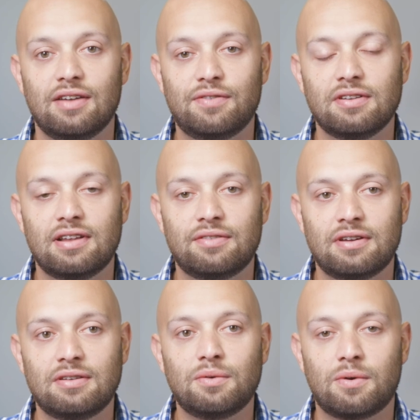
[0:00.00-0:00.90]
If you live
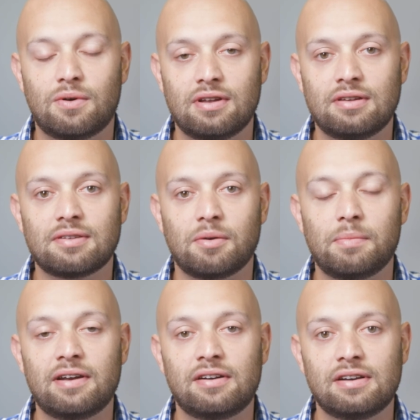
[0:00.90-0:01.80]
in New Orleans or
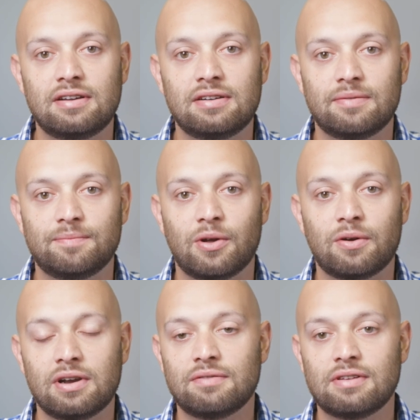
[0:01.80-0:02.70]
Metairie,
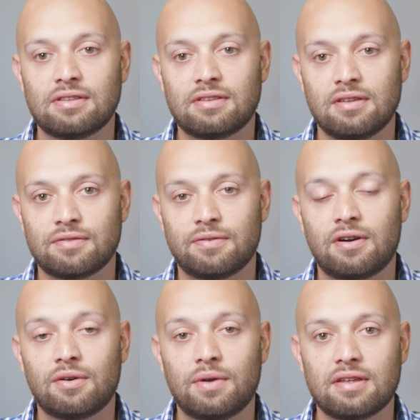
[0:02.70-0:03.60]
or even as
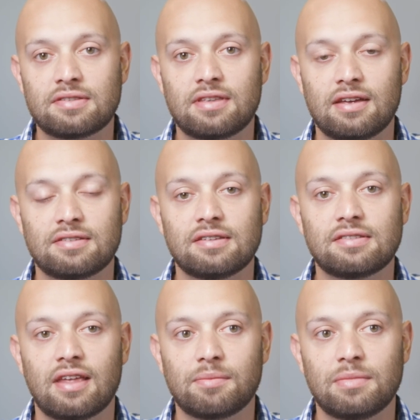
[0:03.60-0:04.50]
far away as Texas like